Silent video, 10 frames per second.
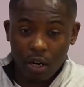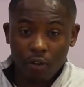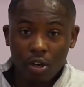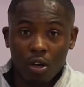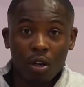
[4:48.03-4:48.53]

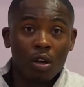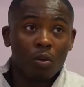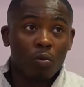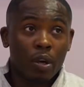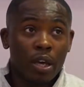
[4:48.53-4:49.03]
area
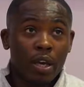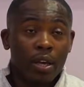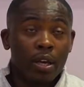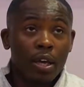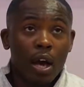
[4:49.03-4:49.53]

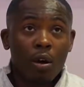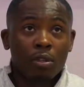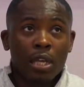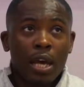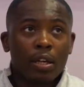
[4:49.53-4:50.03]
where I
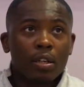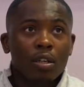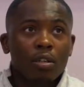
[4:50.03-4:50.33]
was like,